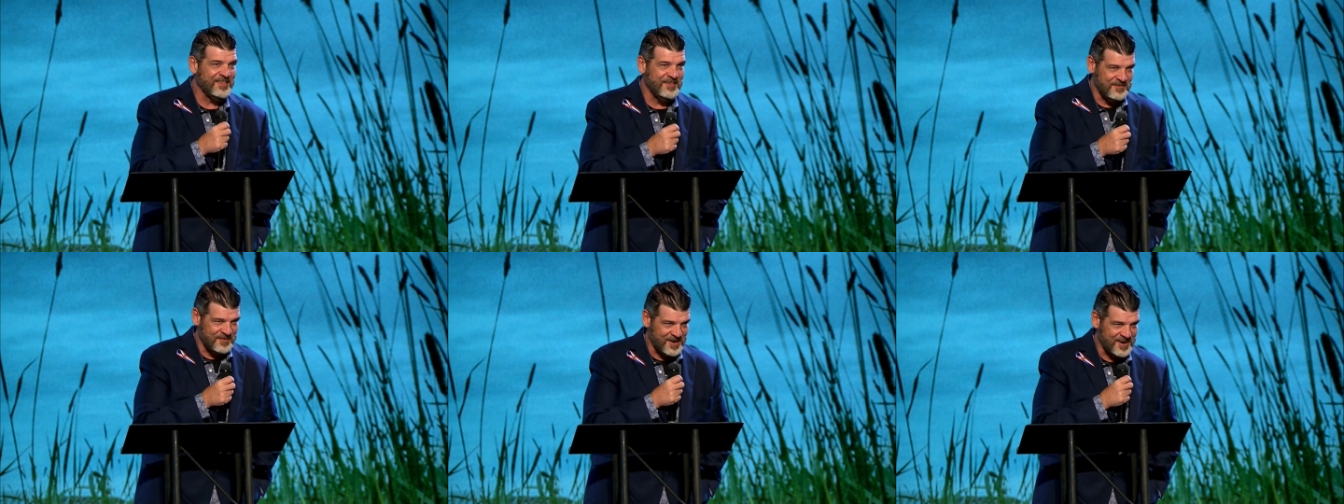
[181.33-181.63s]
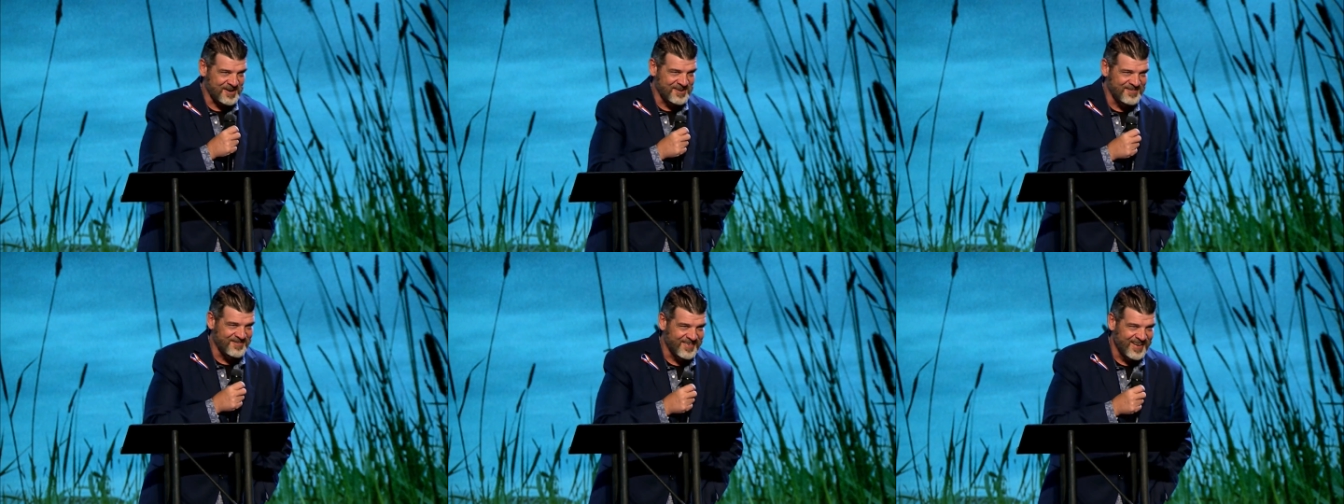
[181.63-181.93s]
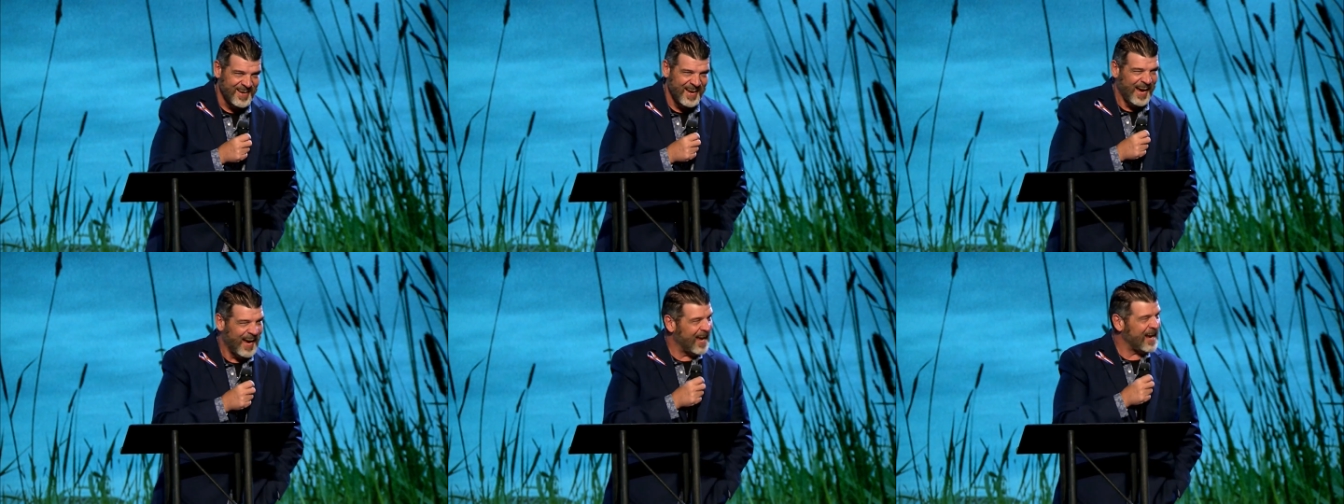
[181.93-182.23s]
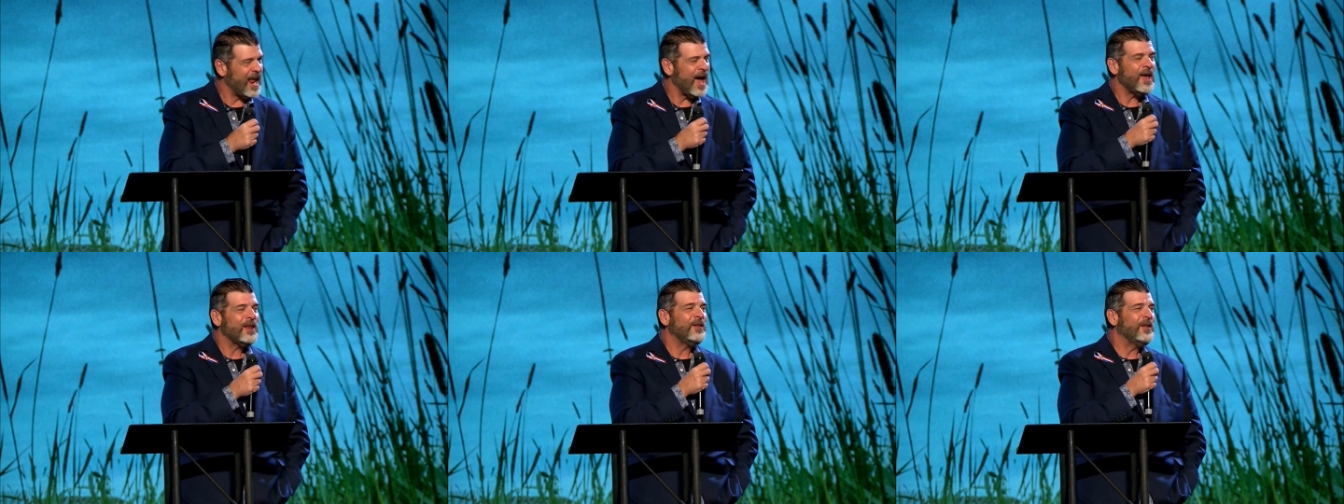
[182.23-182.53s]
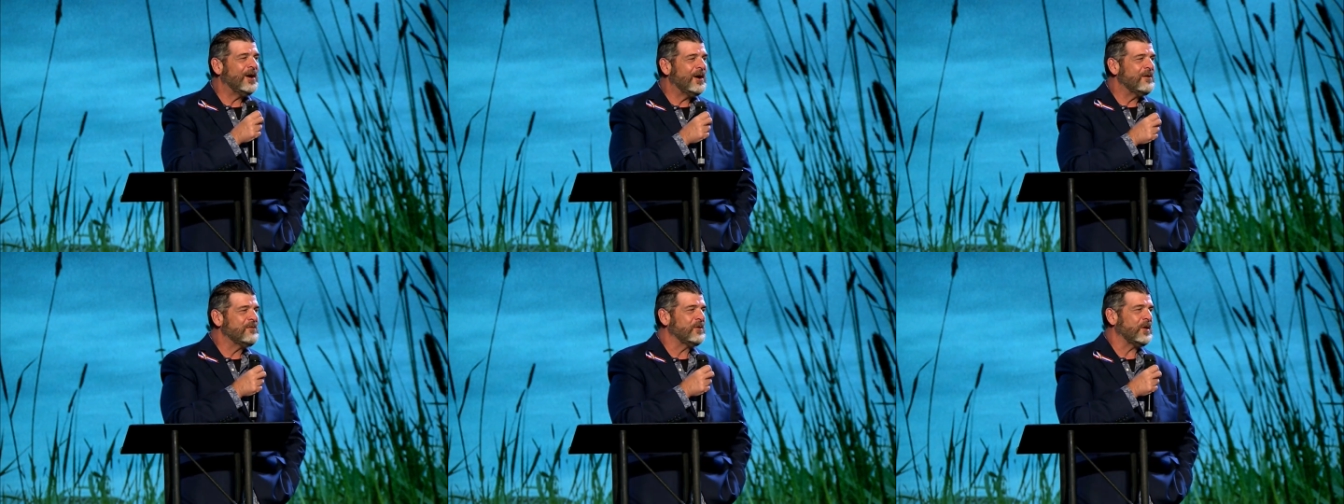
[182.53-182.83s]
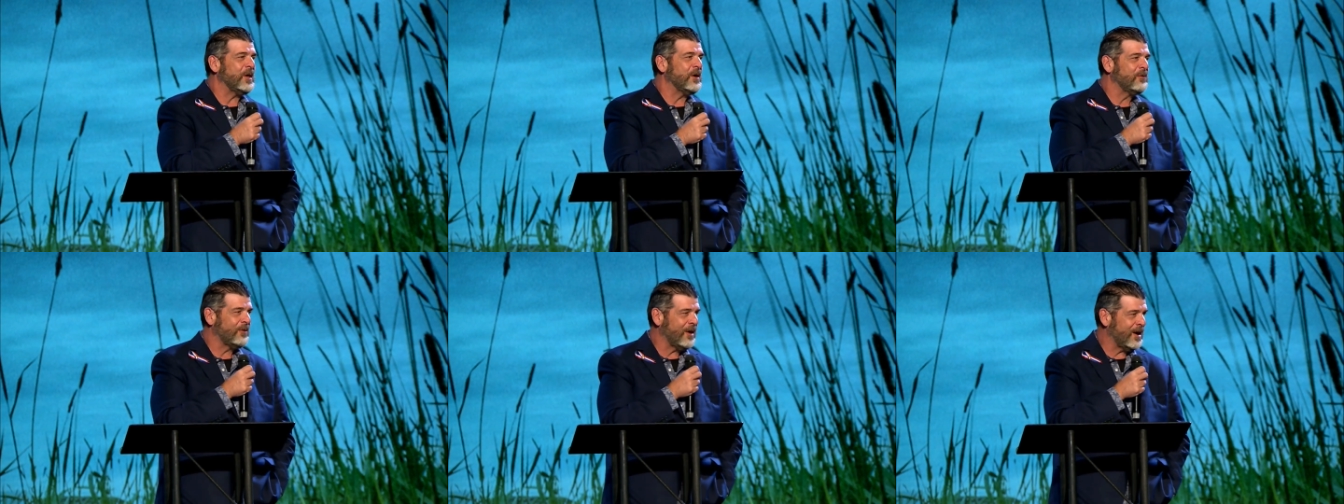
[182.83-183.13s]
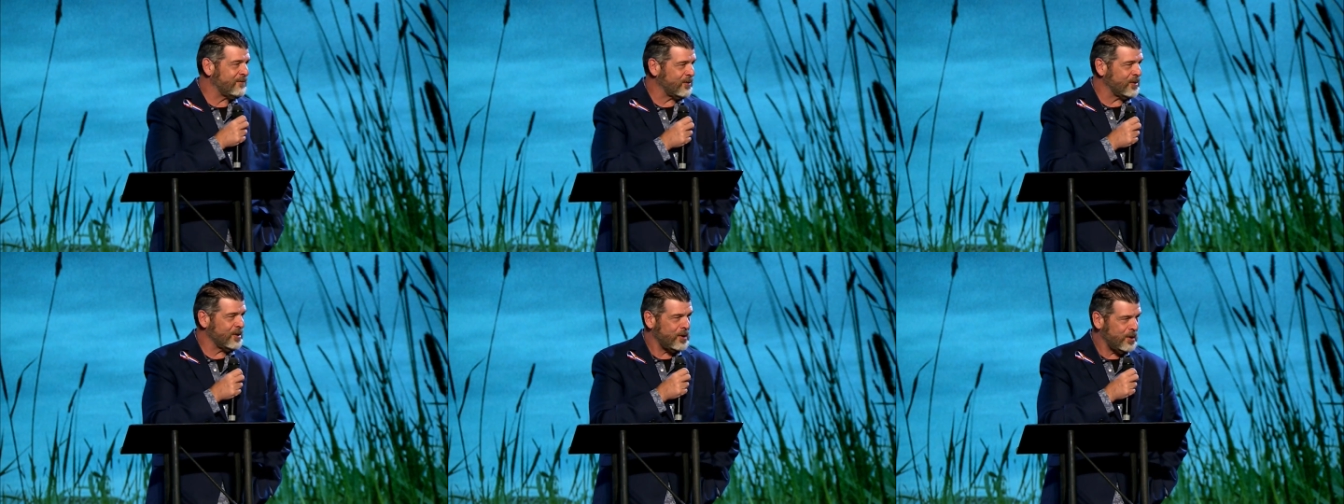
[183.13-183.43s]
the room, and I love
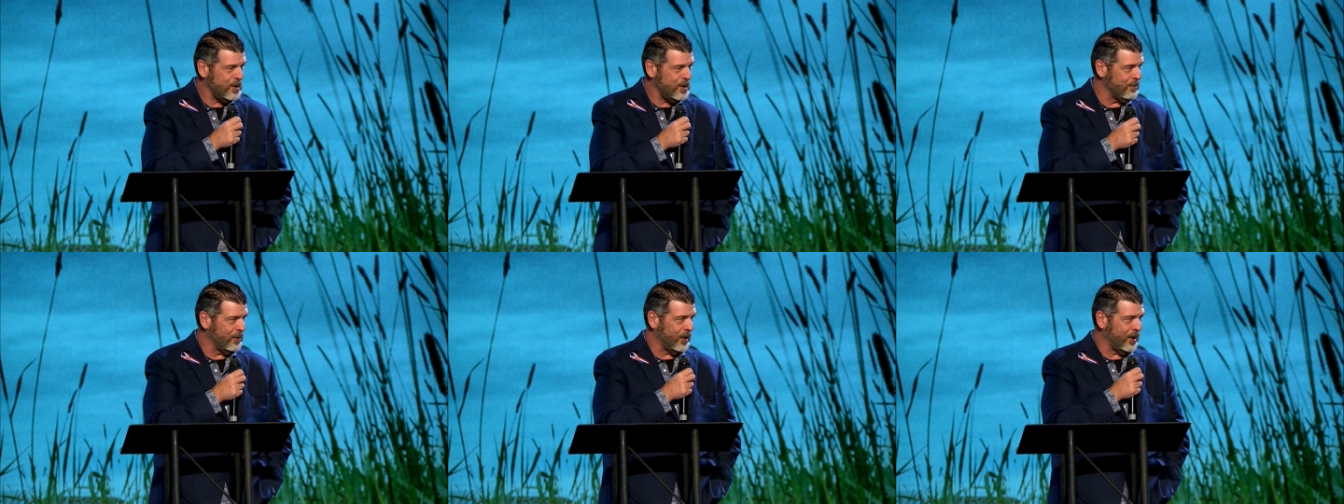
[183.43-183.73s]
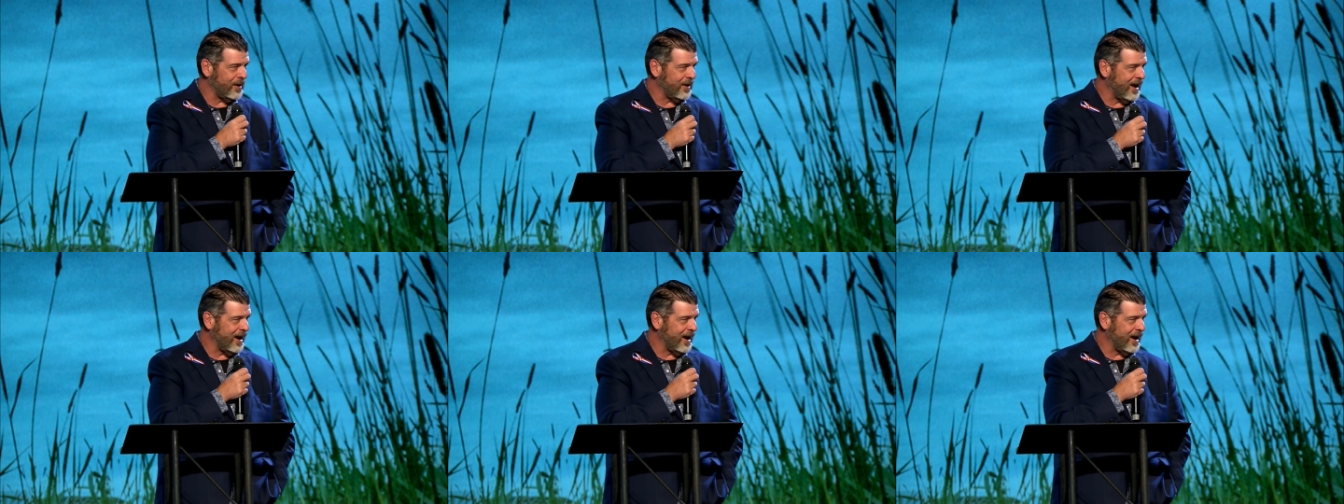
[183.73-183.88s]
irreverent humor.